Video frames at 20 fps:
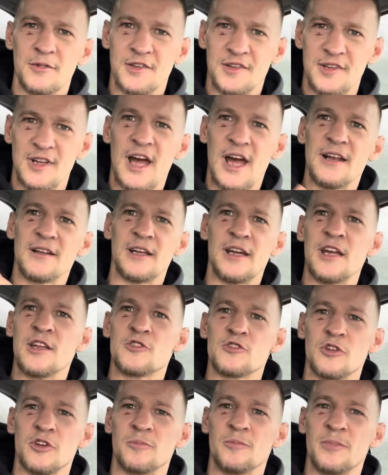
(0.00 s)
slightly
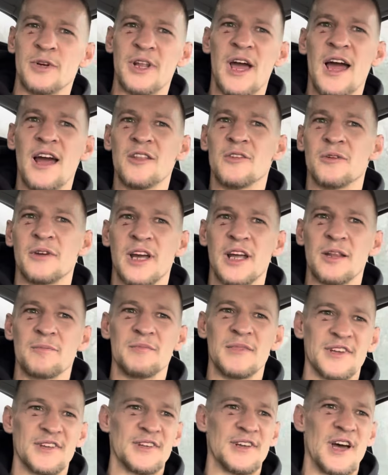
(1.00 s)
injured, but I don't get
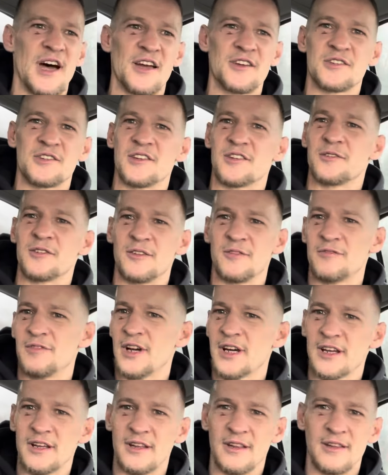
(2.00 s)
massages on a
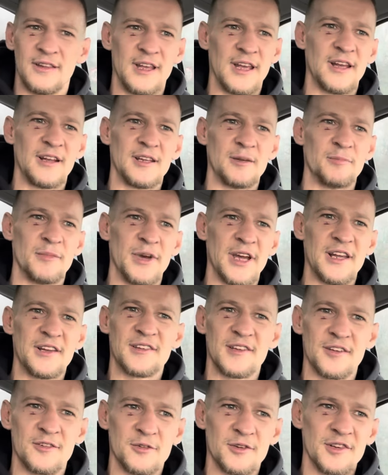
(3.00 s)
fucking daily
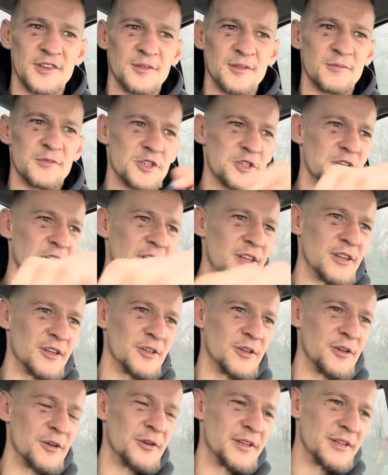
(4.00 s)
basis or some shit, you
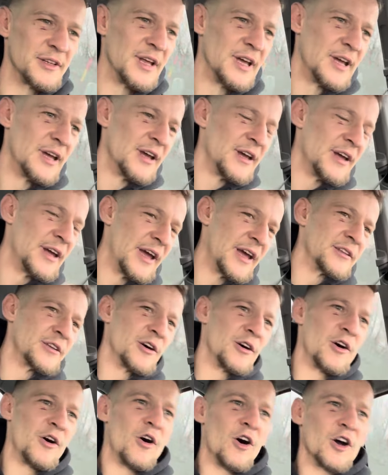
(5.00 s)
know, and
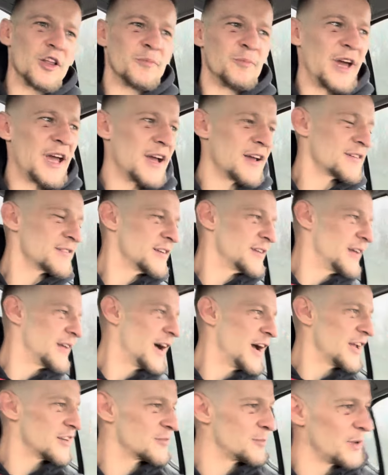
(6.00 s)
the hot baths and
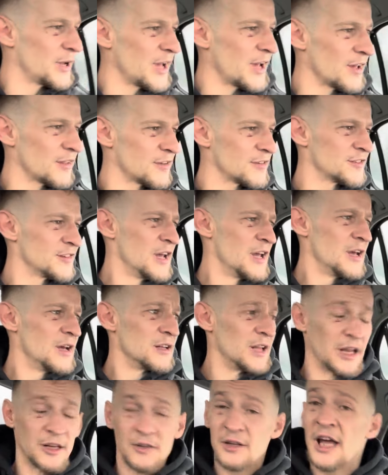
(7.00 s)
ice baths.
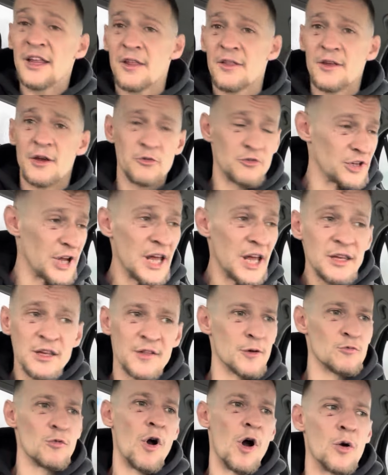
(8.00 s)
Like, not that there's
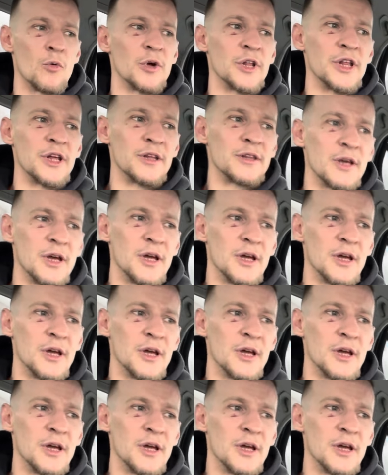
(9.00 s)
anything wrong with it,